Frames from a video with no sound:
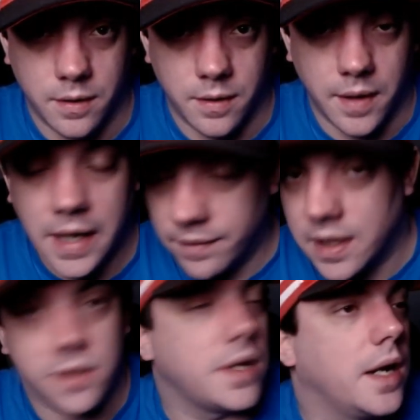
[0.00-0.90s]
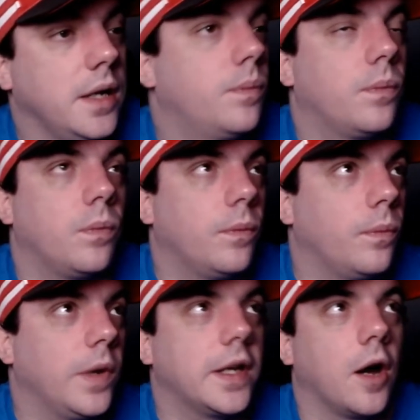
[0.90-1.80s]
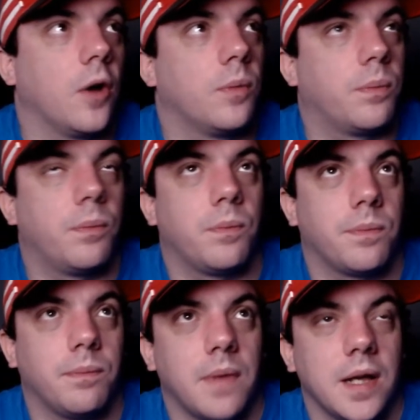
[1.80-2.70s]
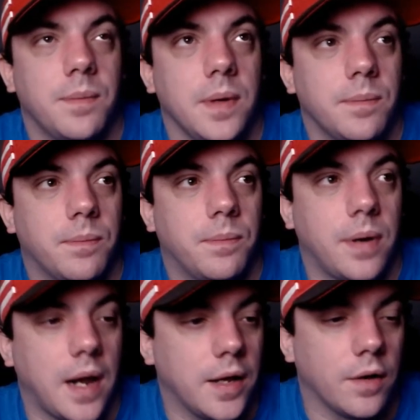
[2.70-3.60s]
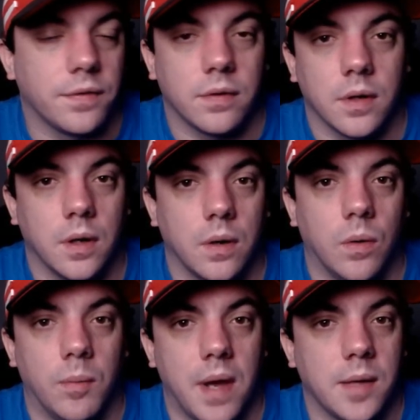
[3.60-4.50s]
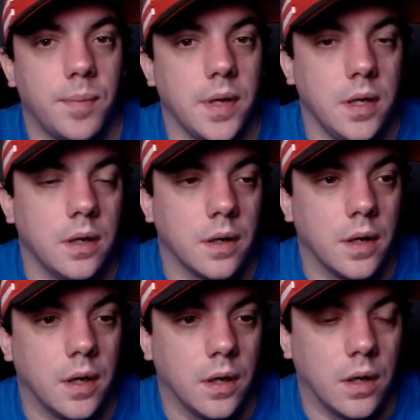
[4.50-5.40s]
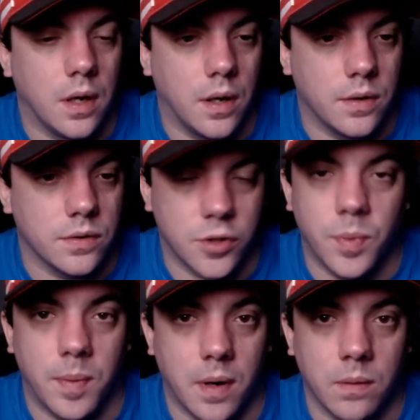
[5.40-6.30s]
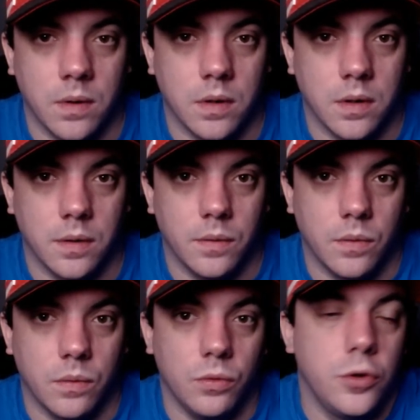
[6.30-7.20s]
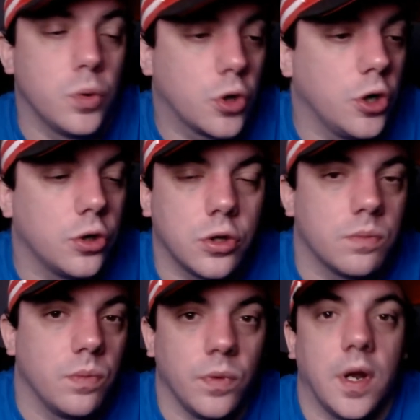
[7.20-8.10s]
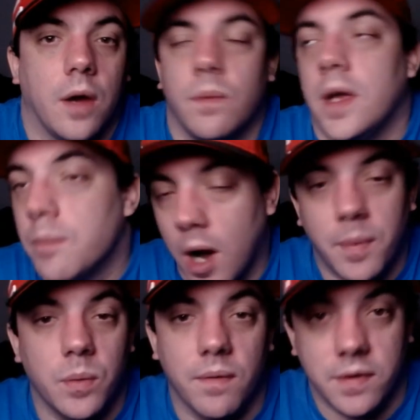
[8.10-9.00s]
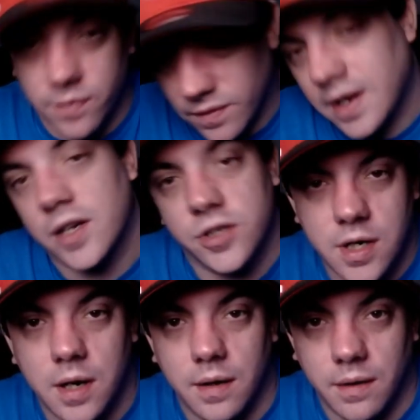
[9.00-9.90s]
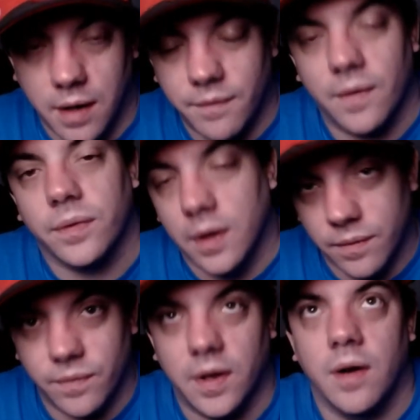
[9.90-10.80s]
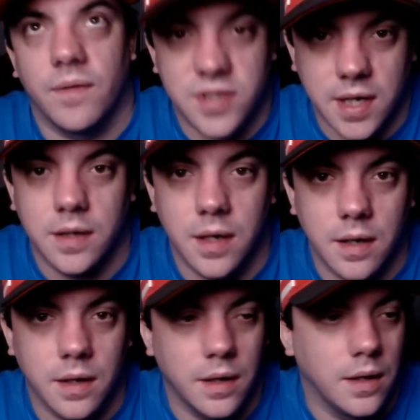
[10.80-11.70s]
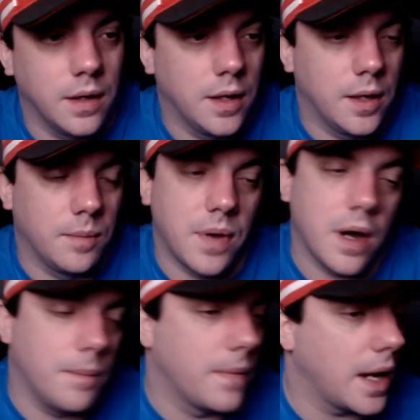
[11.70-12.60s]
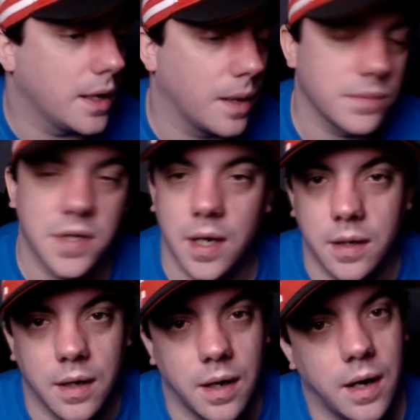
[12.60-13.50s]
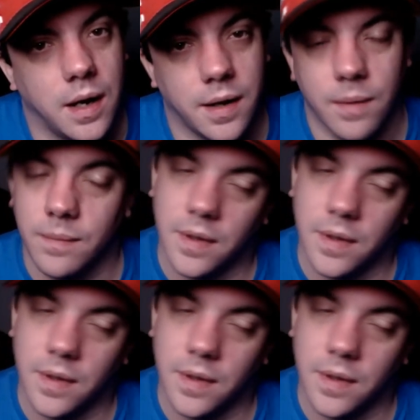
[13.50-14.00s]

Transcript: even it's a, we go maybe playoffs or maybe Super Bowl, you could, you know, he might be with us for the next year, like, like on the second year. But uh, mate, I'm telling you, I don't. Uh,